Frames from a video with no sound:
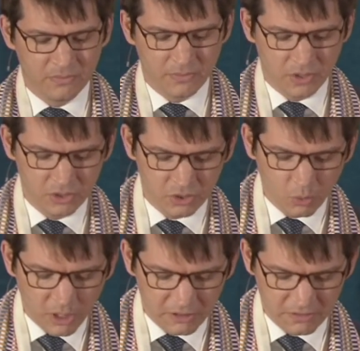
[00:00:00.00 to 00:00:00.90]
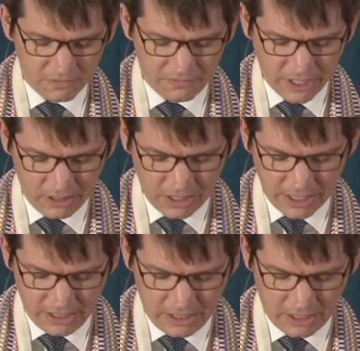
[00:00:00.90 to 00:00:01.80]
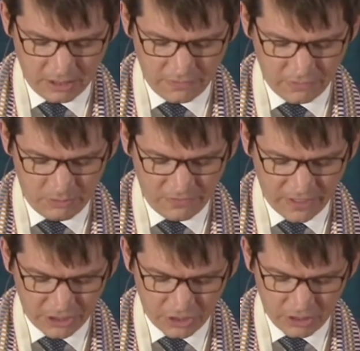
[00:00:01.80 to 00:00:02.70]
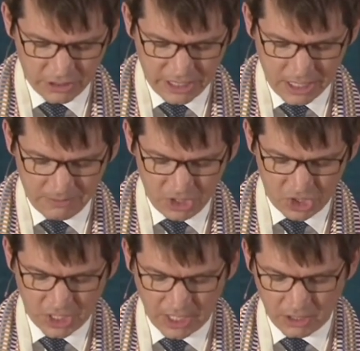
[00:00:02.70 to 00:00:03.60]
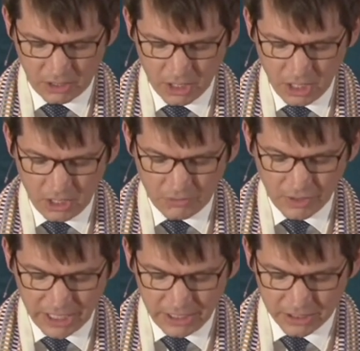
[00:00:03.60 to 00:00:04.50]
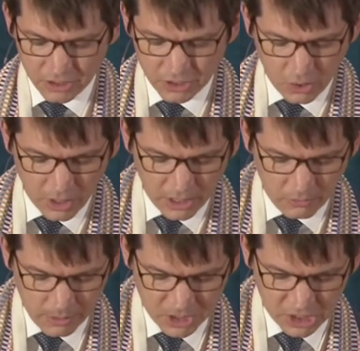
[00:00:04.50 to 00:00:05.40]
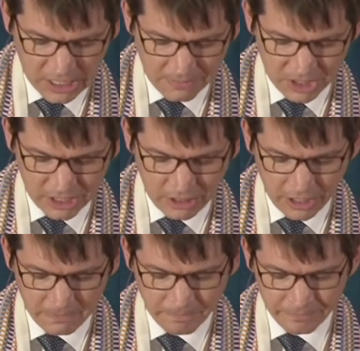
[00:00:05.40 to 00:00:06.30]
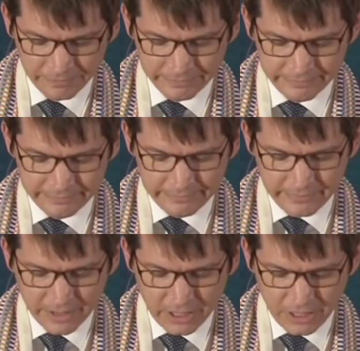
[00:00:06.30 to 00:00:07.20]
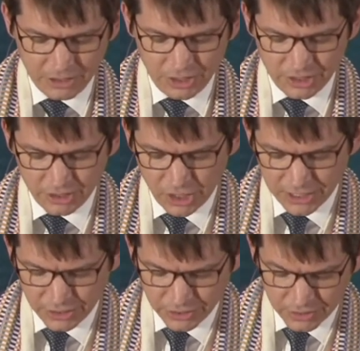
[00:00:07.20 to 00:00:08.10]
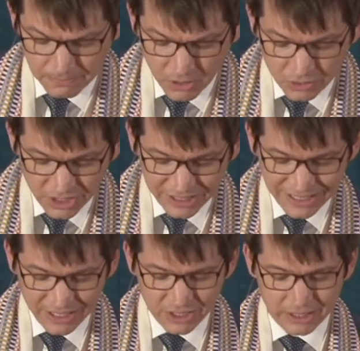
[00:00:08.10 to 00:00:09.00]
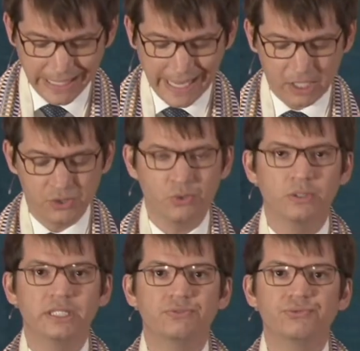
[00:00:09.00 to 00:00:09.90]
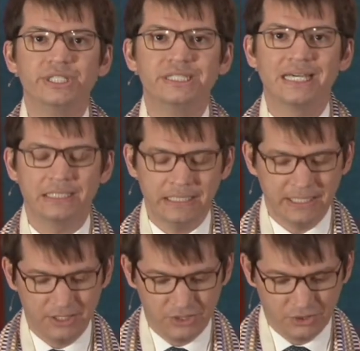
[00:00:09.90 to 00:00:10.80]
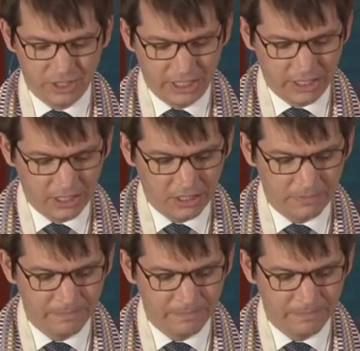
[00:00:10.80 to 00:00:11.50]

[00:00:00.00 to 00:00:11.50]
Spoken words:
So one final idea from Professor Tammy Schneider, writing in the Torah, a Women's Commentary. She suggests Moses isn't actually retelling history here.